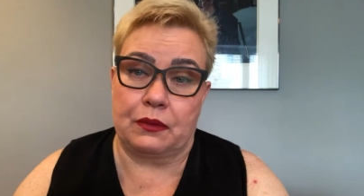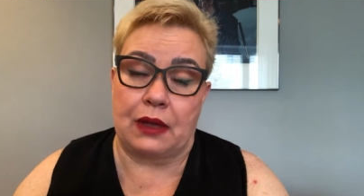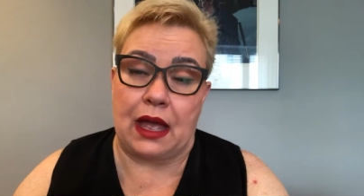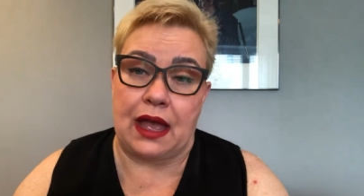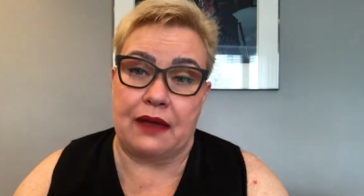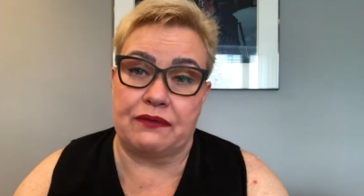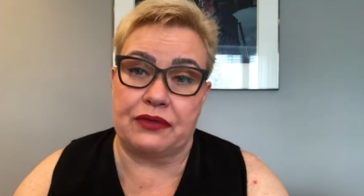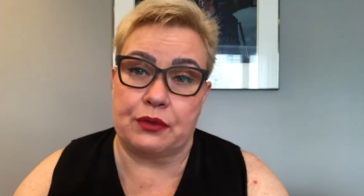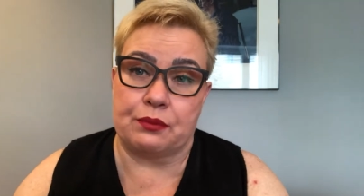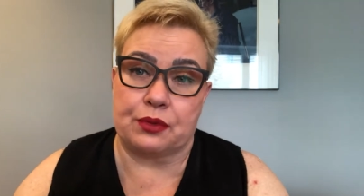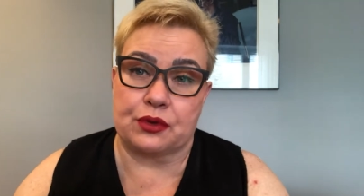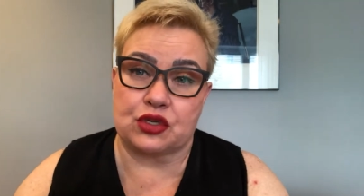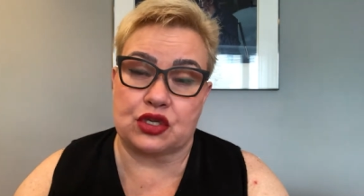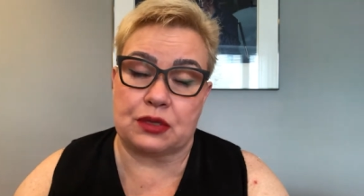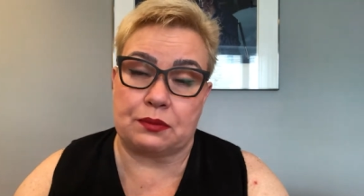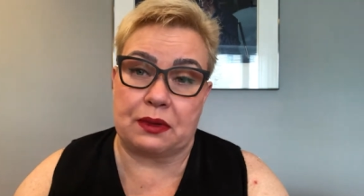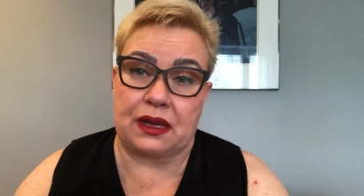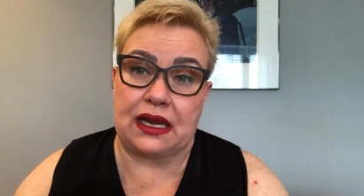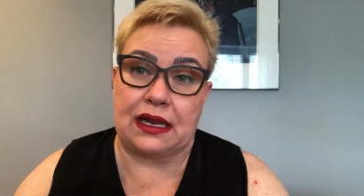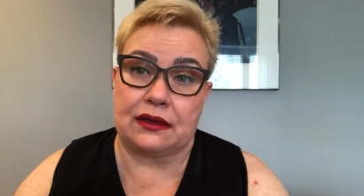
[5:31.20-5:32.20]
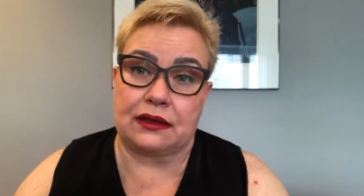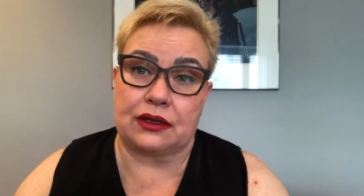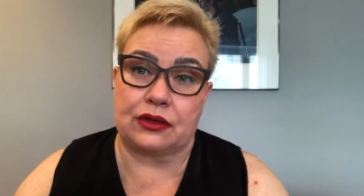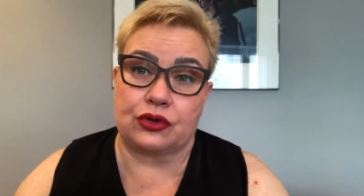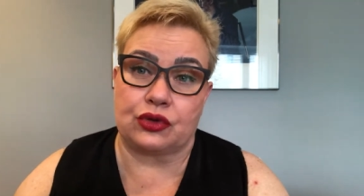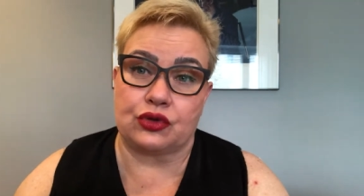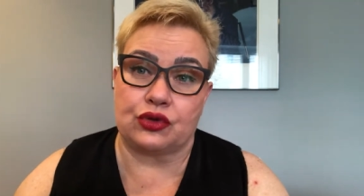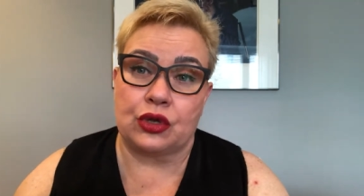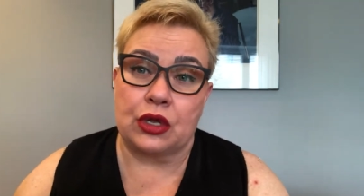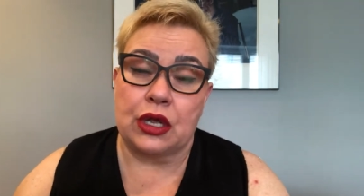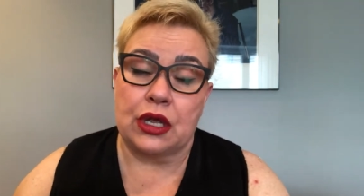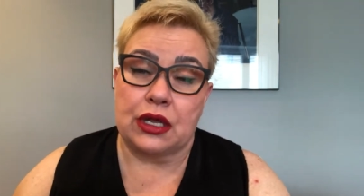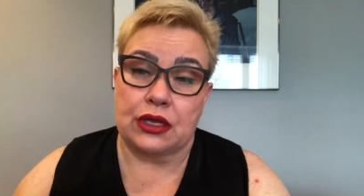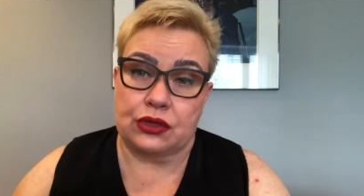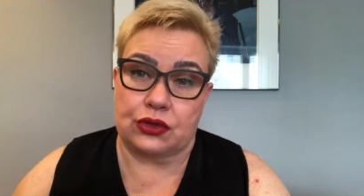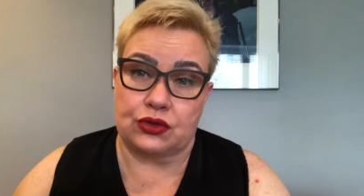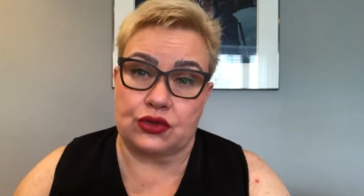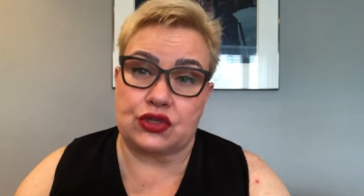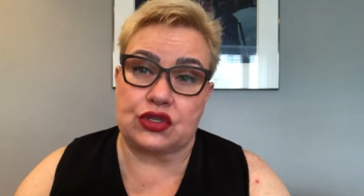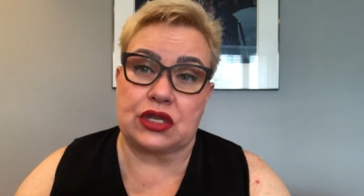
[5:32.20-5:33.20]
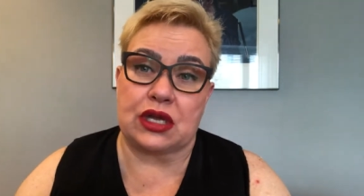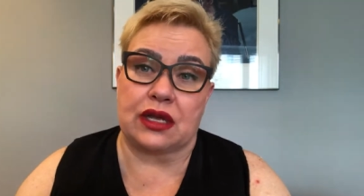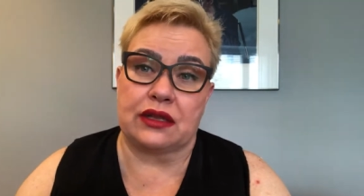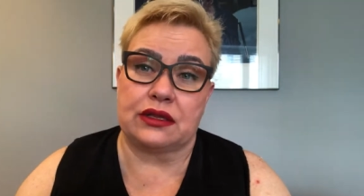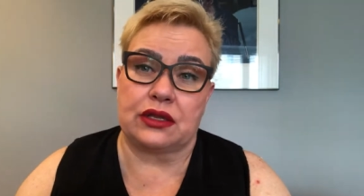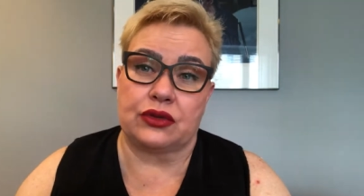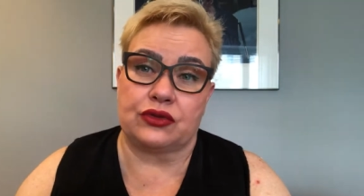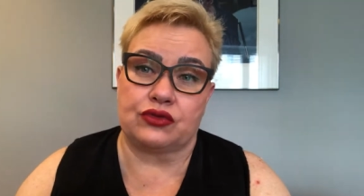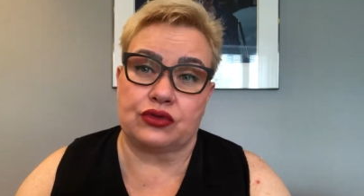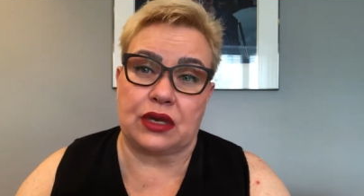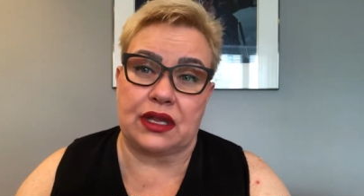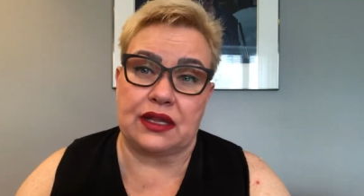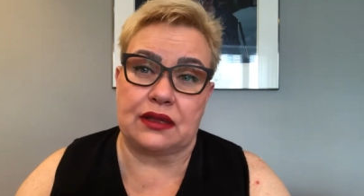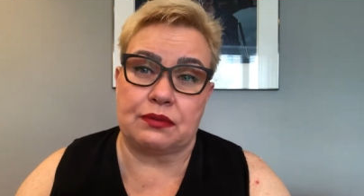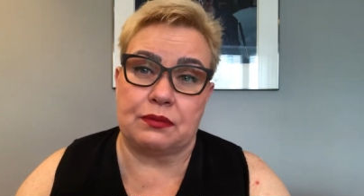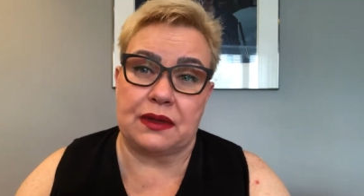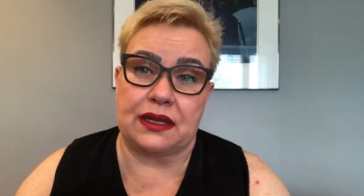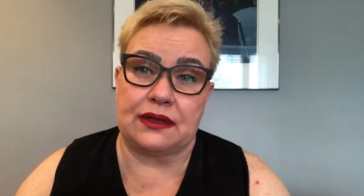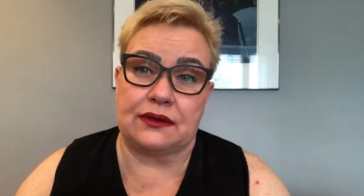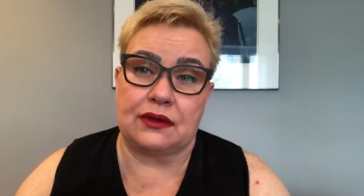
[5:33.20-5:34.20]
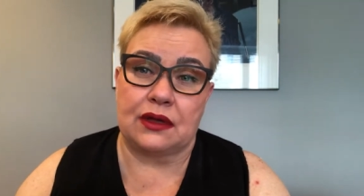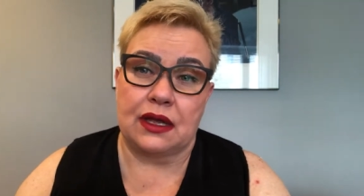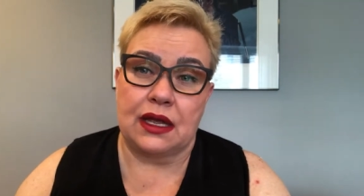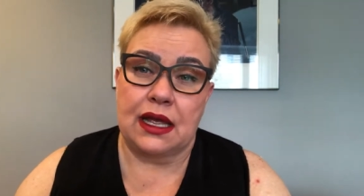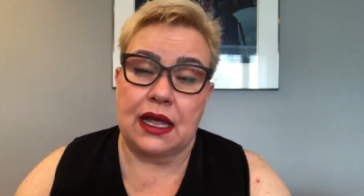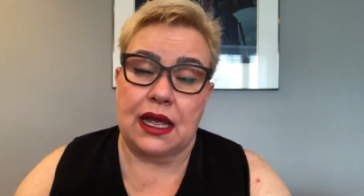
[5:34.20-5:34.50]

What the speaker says: have the possibility to start the treatment